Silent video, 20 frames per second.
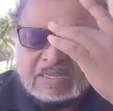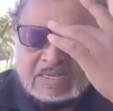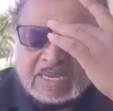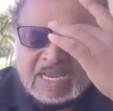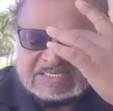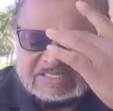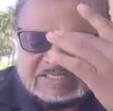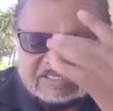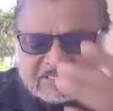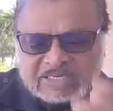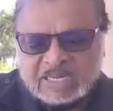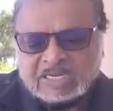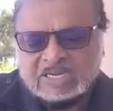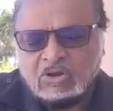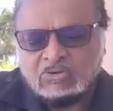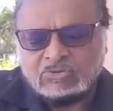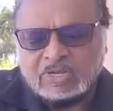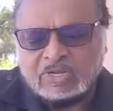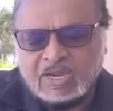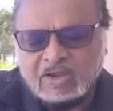Yesterday,
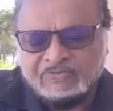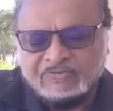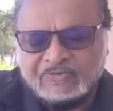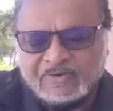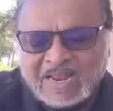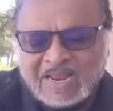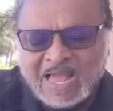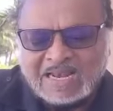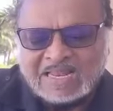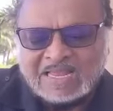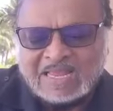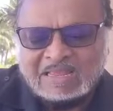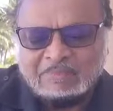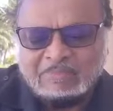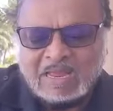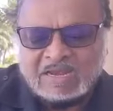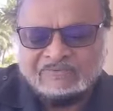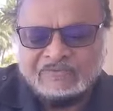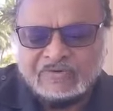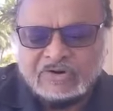Dr. Irfan Ali
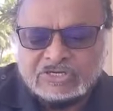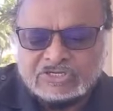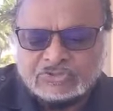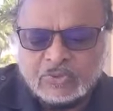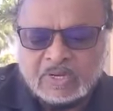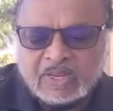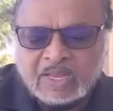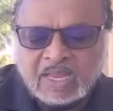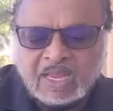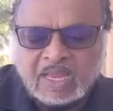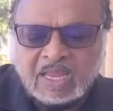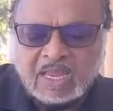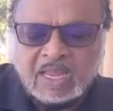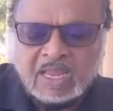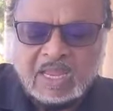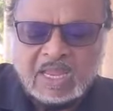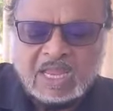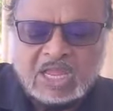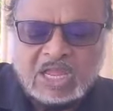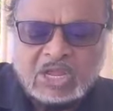met virtually
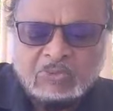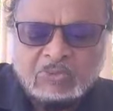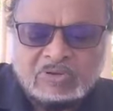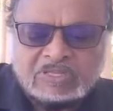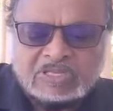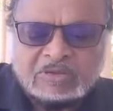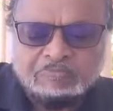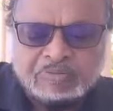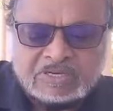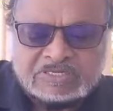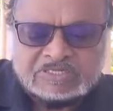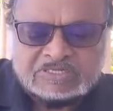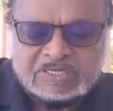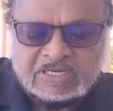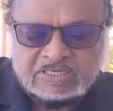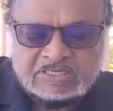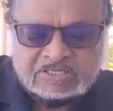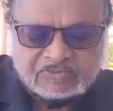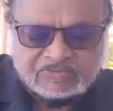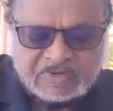with the
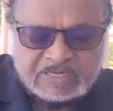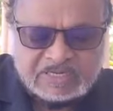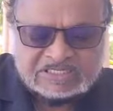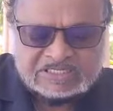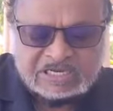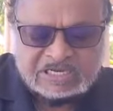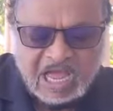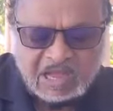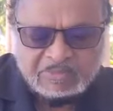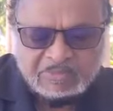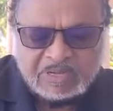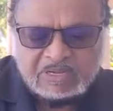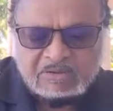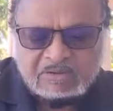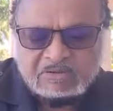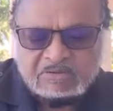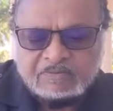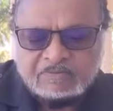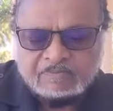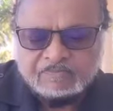president of the Islamic
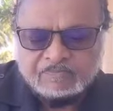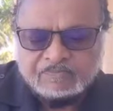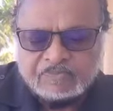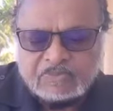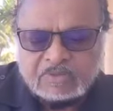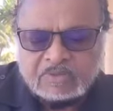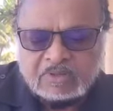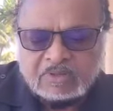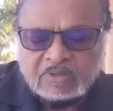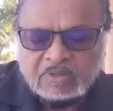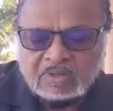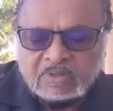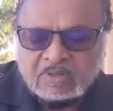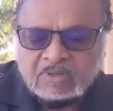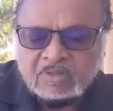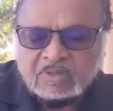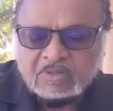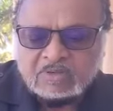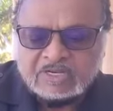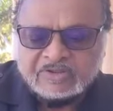
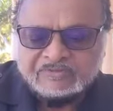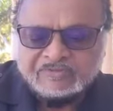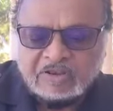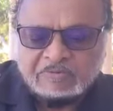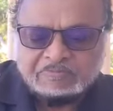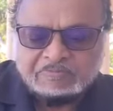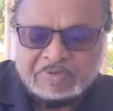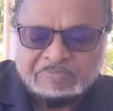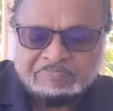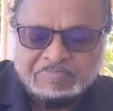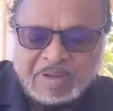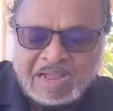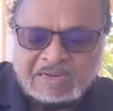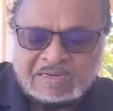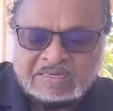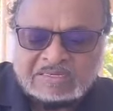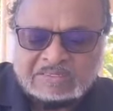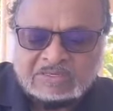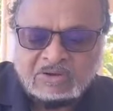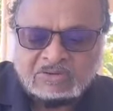Development
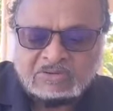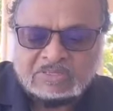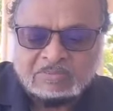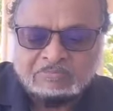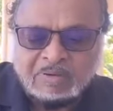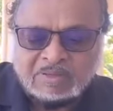Bank Dr.